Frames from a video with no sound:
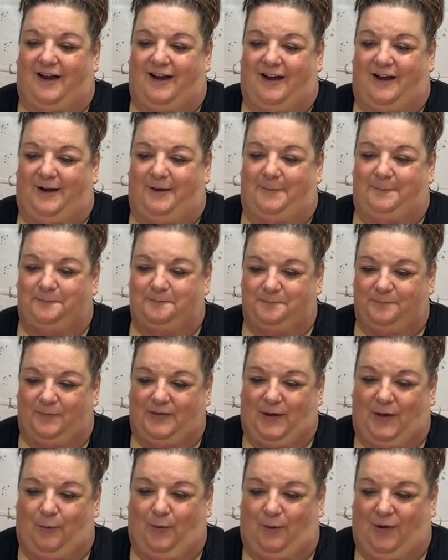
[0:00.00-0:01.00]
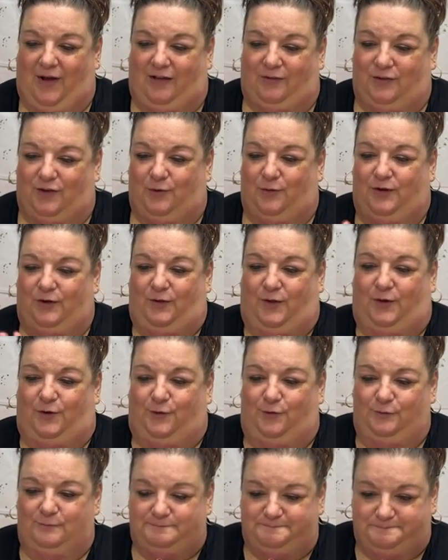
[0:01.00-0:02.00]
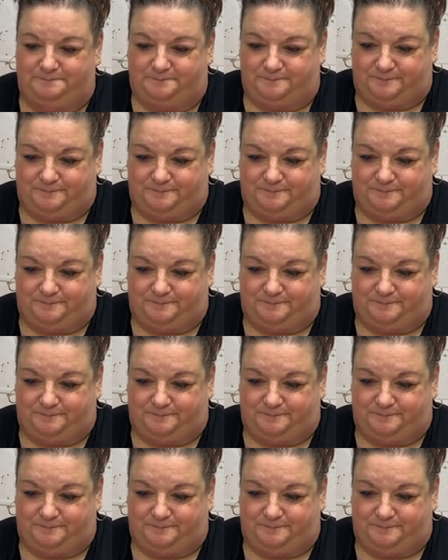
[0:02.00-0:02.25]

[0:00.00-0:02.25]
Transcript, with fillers: Um, oh, hello, hello.